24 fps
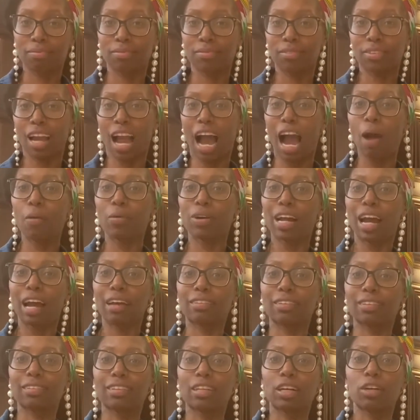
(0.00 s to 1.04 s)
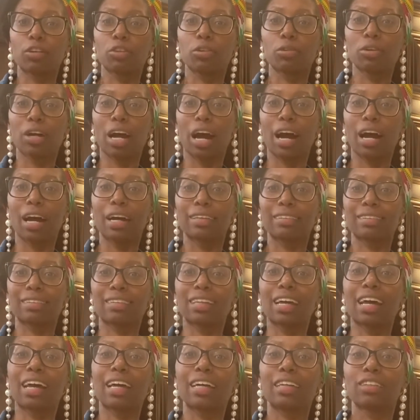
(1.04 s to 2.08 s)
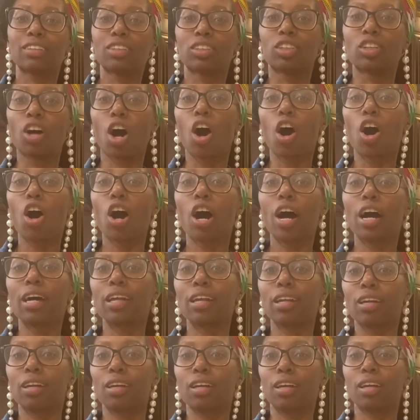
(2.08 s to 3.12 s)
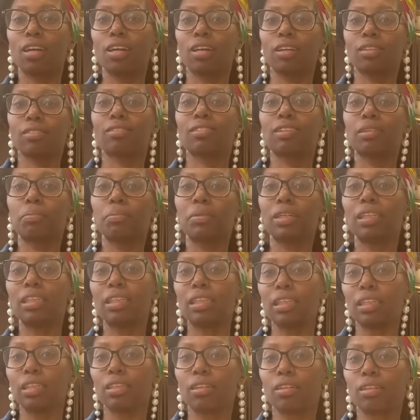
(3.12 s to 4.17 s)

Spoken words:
I would have to tell you guys that Dawn, to me,